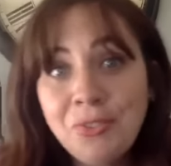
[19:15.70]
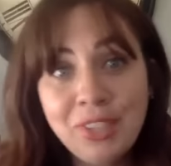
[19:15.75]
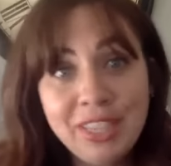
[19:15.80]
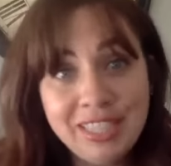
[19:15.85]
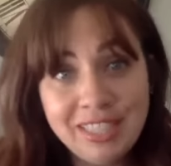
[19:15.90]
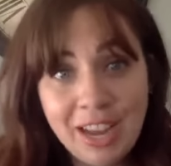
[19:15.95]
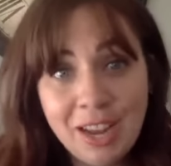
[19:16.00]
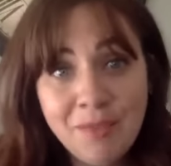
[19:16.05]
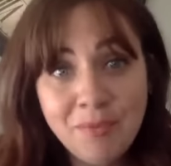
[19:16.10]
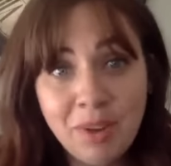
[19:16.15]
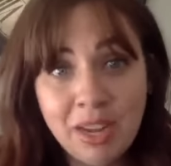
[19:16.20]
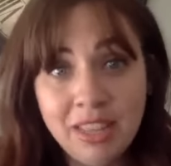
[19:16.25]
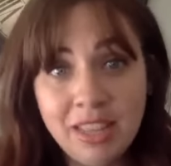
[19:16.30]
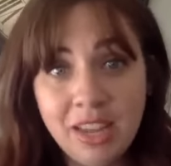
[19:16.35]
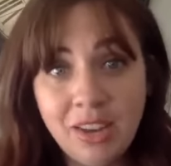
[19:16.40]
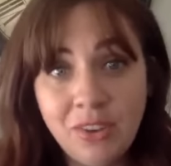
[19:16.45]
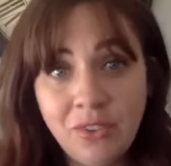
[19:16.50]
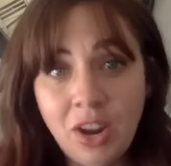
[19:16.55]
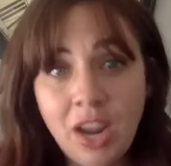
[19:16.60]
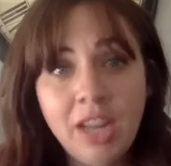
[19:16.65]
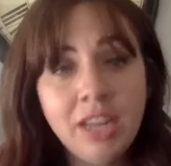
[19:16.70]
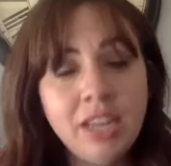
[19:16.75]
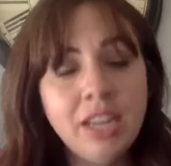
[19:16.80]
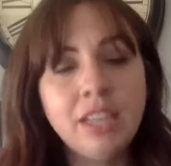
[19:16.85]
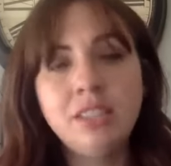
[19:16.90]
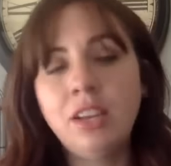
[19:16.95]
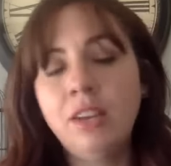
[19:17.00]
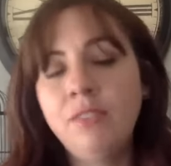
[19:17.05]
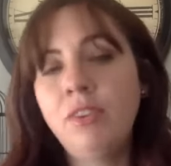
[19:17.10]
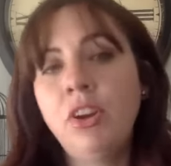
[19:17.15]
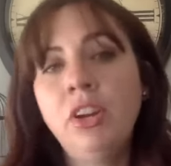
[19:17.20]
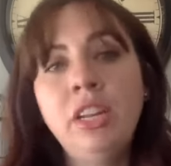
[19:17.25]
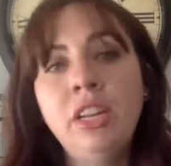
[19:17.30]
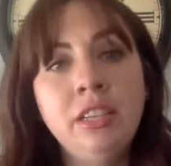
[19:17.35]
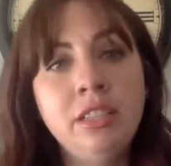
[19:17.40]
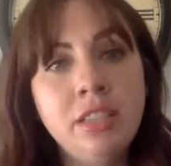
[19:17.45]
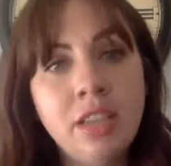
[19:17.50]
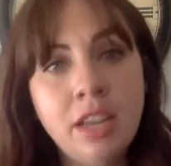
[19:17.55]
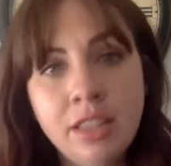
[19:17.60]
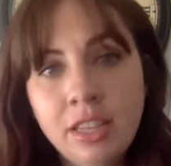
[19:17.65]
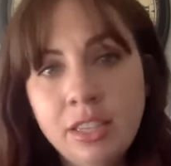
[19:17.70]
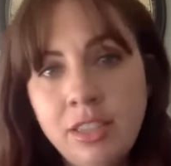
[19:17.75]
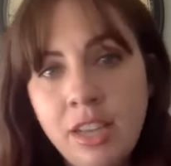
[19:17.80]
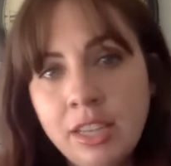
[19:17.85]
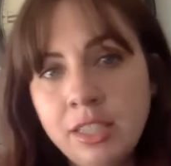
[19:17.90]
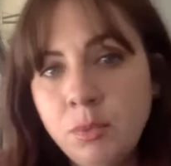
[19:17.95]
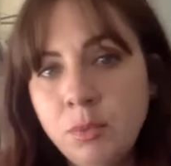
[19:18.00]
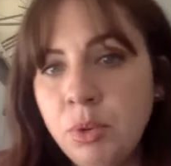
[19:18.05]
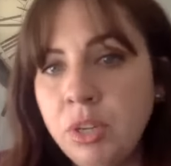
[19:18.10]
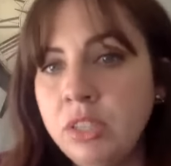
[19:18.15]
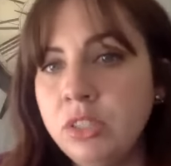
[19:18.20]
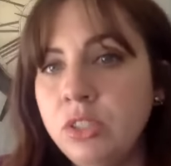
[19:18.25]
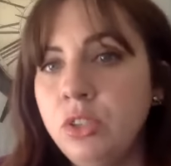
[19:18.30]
done by then, right? I've already done the test print.